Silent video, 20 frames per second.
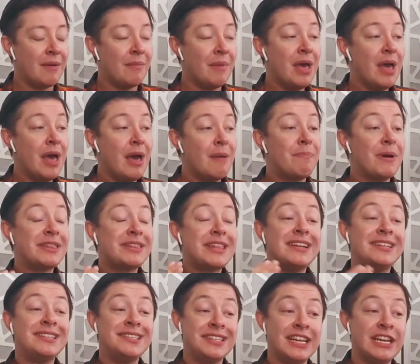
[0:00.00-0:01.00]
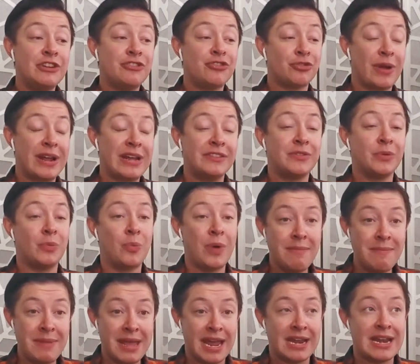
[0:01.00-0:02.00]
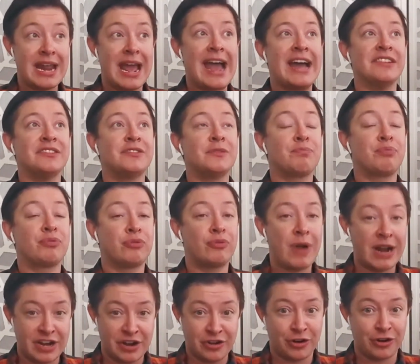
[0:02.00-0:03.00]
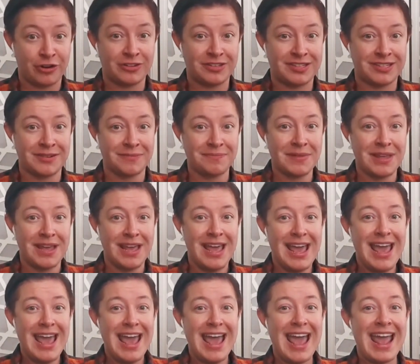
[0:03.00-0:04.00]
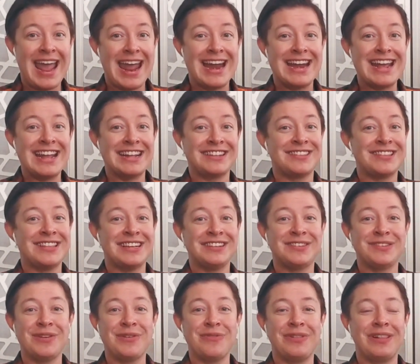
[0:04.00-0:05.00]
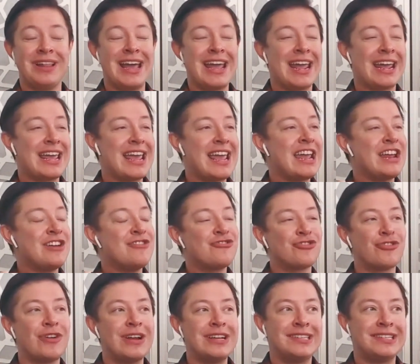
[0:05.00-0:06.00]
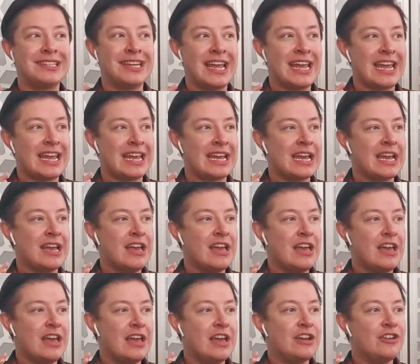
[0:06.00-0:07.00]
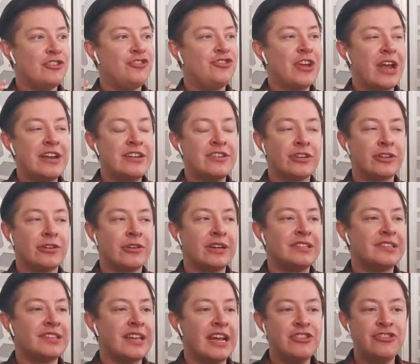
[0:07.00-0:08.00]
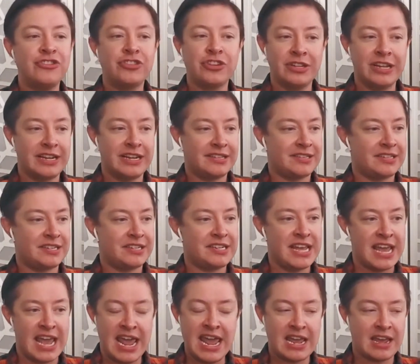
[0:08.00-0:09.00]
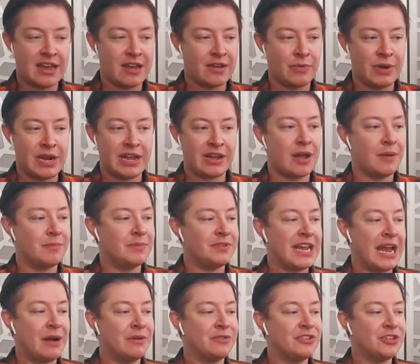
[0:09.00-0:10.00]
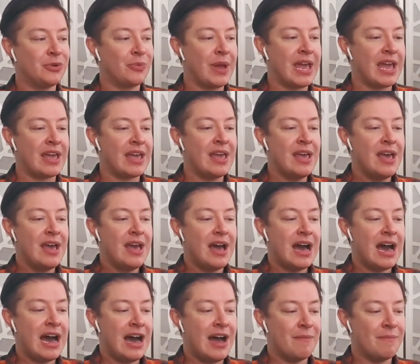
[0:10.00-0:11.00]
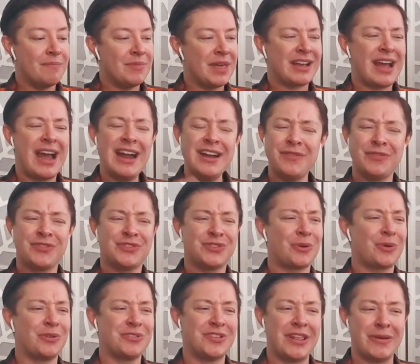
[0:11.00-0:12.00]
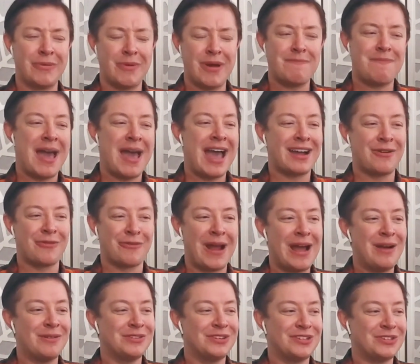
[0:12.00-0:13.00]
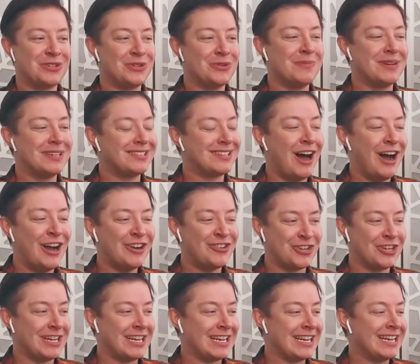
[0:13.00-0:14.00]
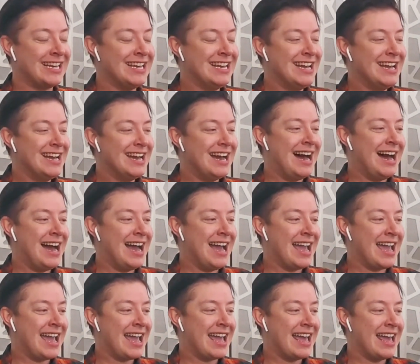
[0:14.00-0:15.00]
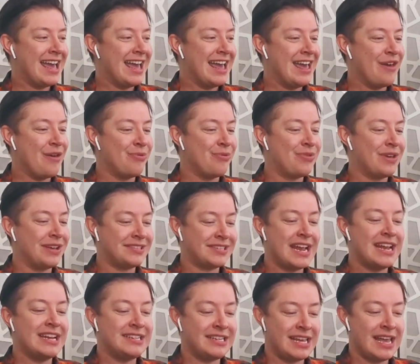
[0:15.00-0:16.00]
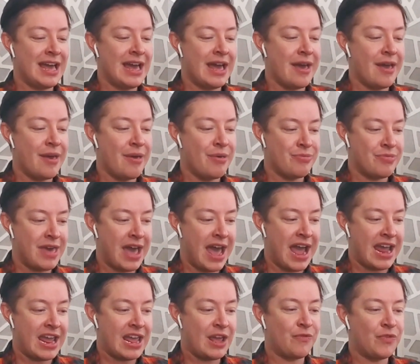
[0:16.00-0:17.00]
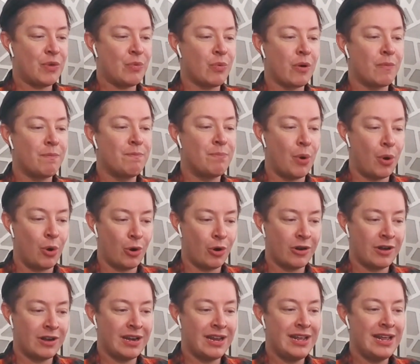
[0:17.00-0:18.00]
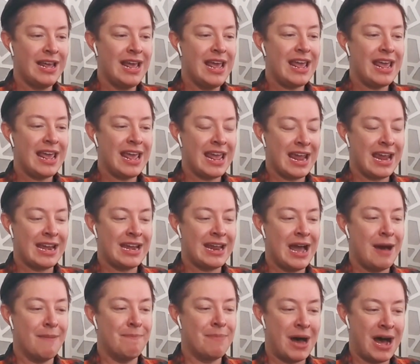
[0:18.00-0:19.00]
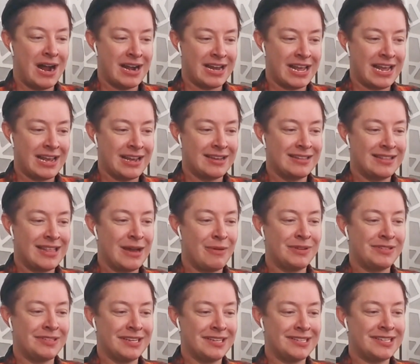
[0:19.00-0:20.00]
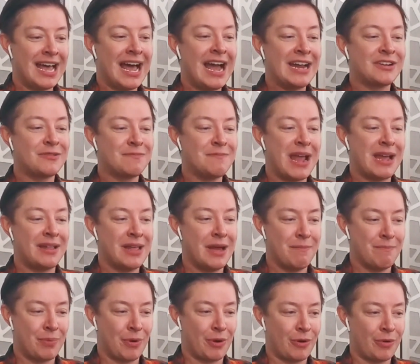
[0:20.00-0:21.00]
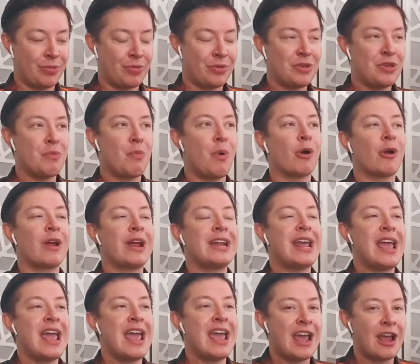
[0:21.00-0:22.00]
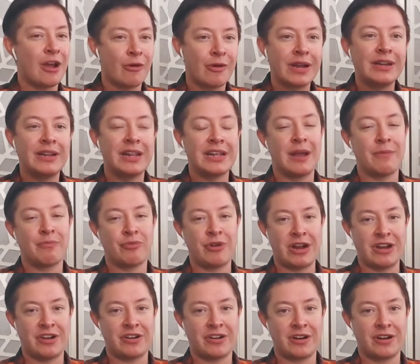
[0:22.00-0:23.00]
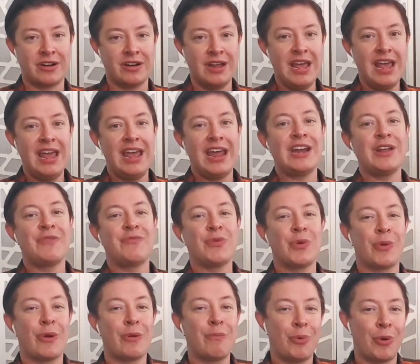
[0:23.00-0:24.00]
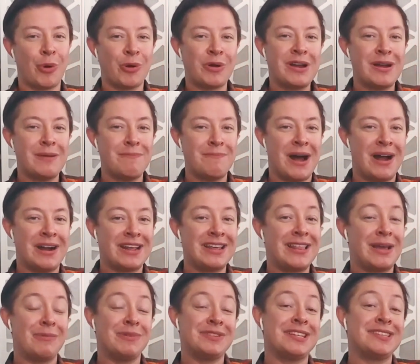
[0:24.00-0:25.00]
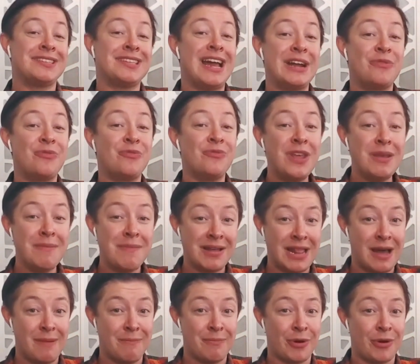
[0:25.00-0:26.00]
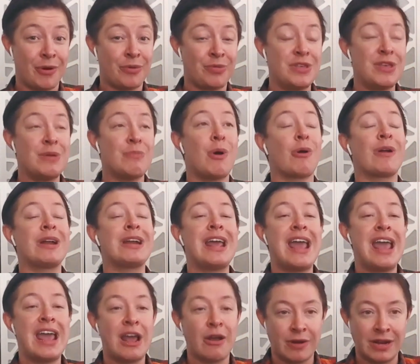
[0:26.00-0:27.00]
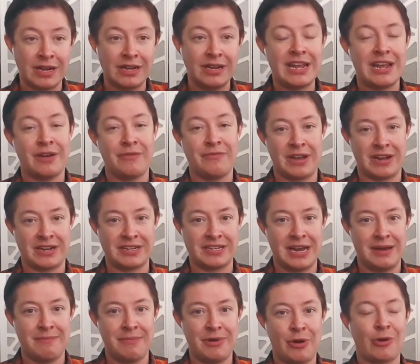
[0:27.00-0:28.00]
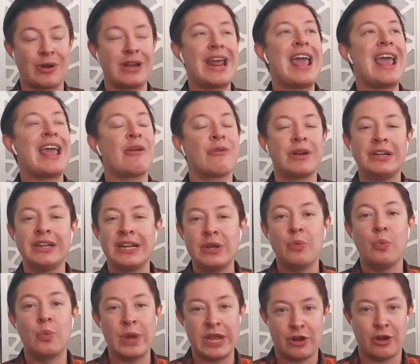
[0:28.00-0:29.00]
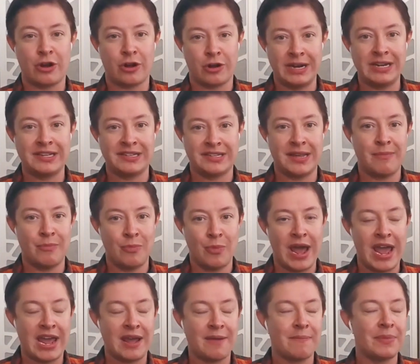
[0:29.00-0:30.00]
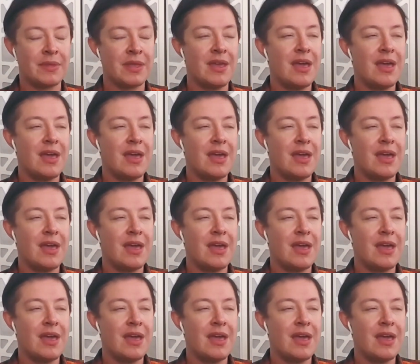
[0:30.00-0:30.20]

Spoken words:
Um, but they see trans women as predators, and it's this like interesting gender essentialist take when it comes down to it, that kind of circles on the way back around to misogyny. Uh, this idea that if you are born in a body that was assigned male at birth, you are inherently a predator. And if you are born in a body that was assigned female at birth, you are inherently a victim or inherently weaker in some way.